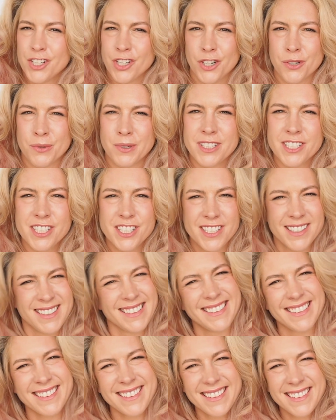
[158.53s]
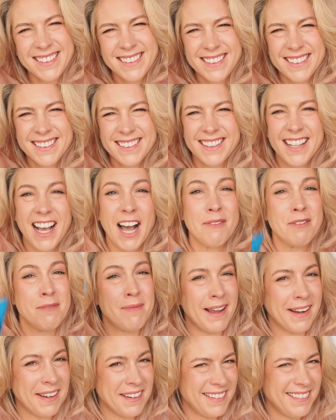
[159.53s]
co-wash. I'll be
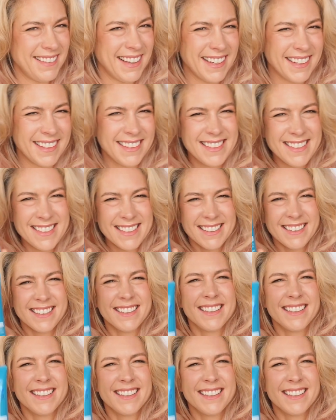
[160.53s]
back in a second.